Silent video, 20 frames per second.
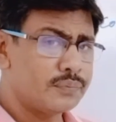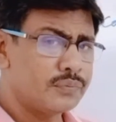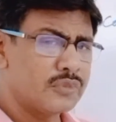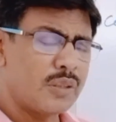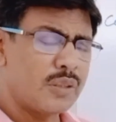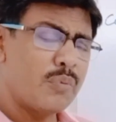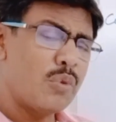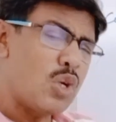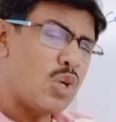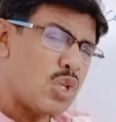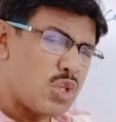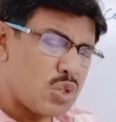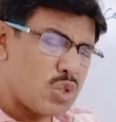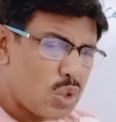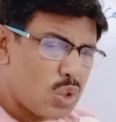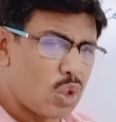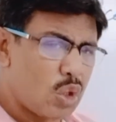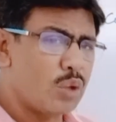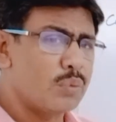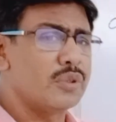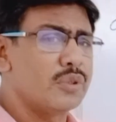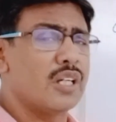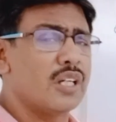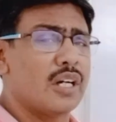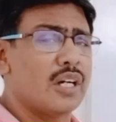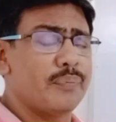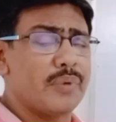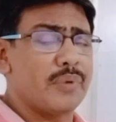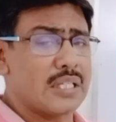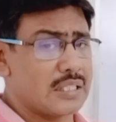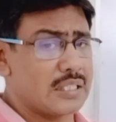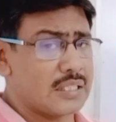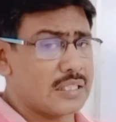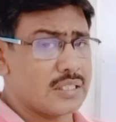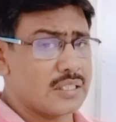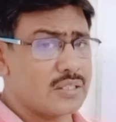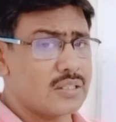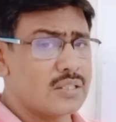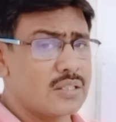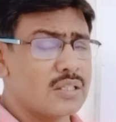Most of the
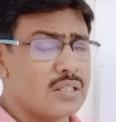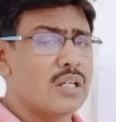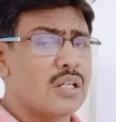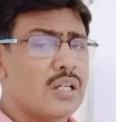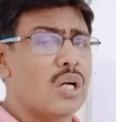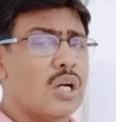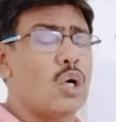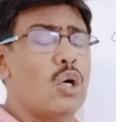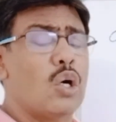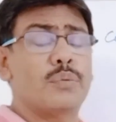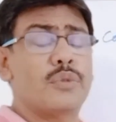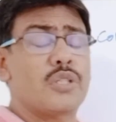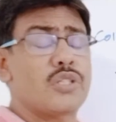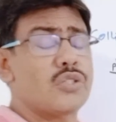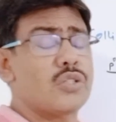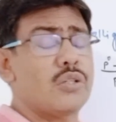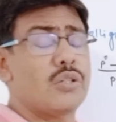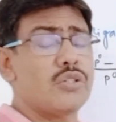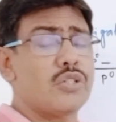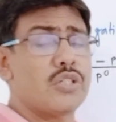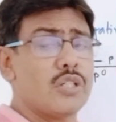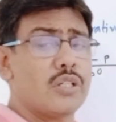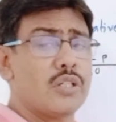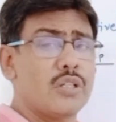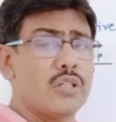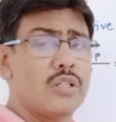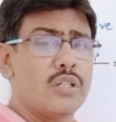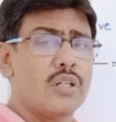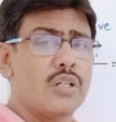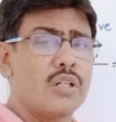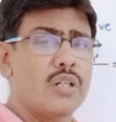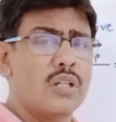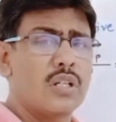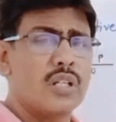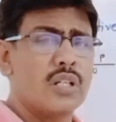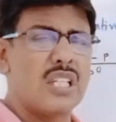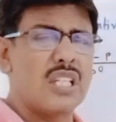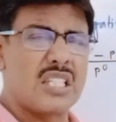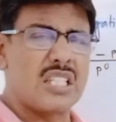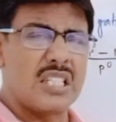particles of the solution
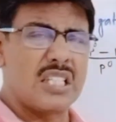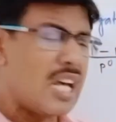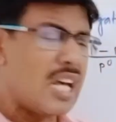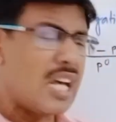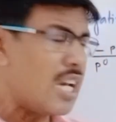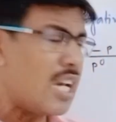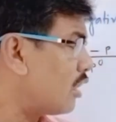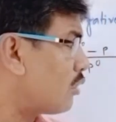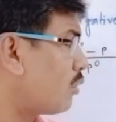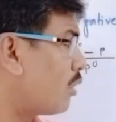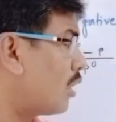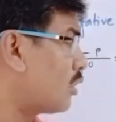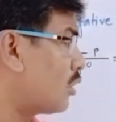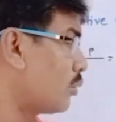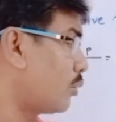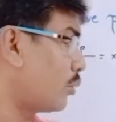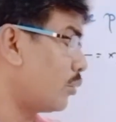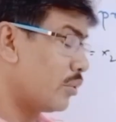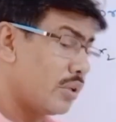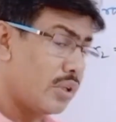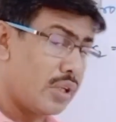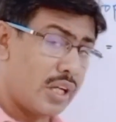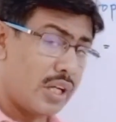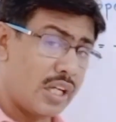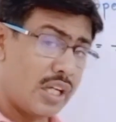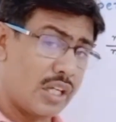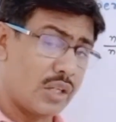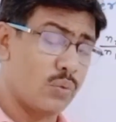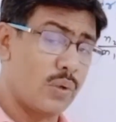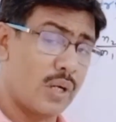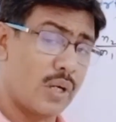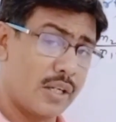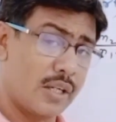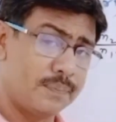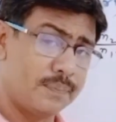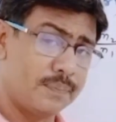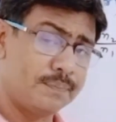is nearly equal to N1.